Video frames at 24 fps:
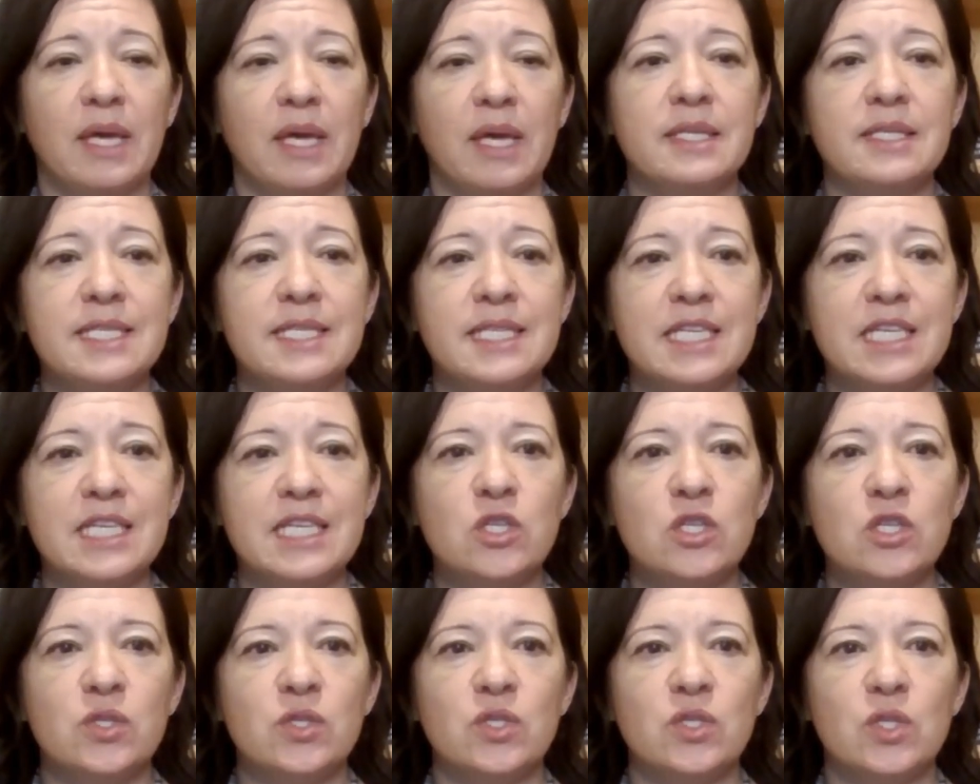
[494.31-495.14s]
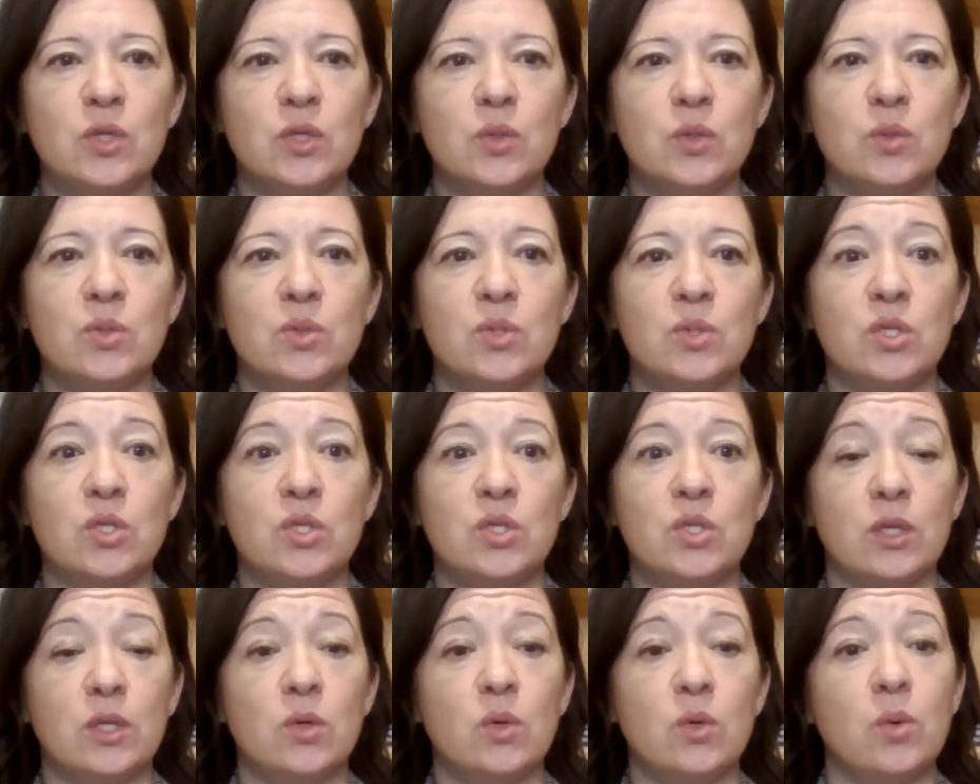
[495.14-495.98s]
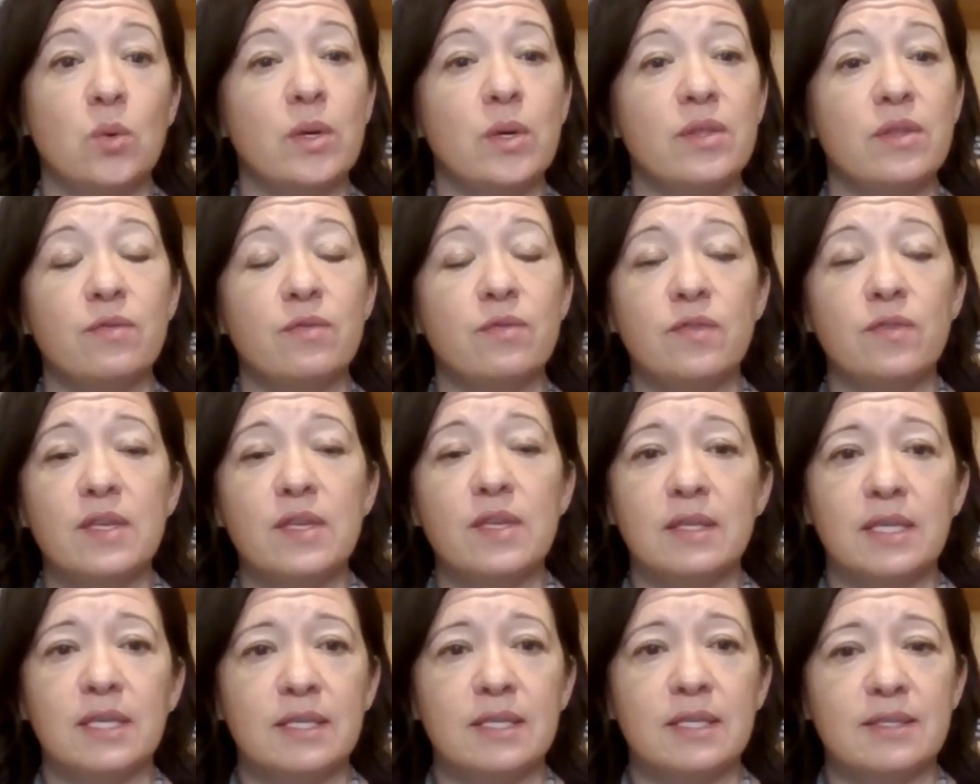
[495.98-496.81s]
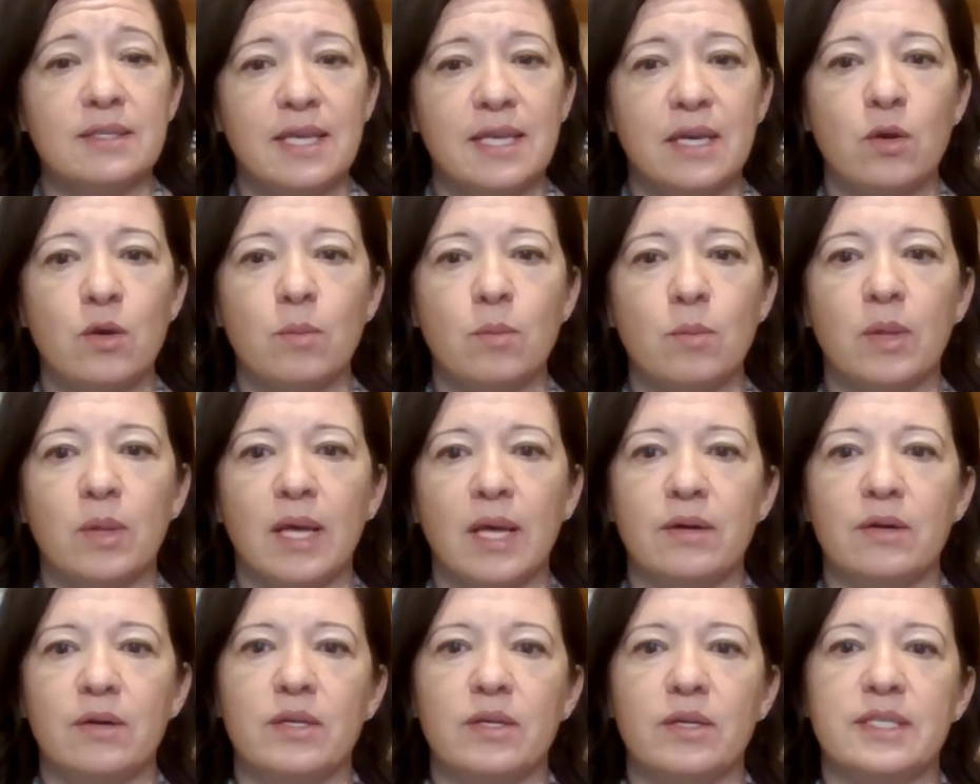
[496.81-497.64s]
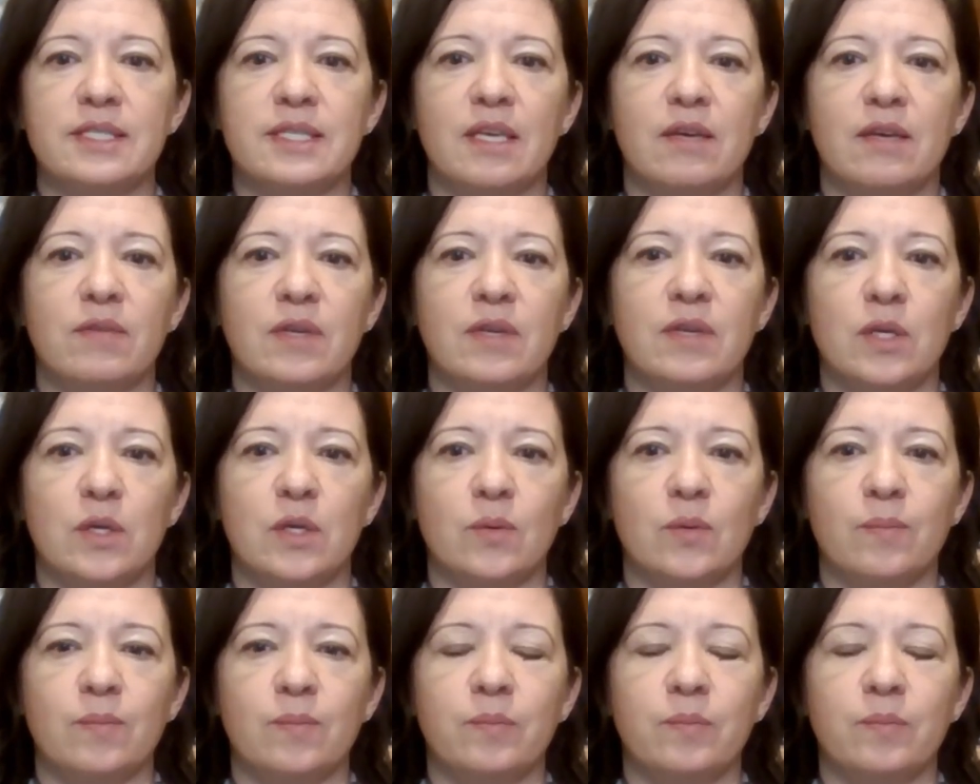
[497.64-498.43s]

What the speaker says: and teaches you to ignore the feelings that your bladder is giving you.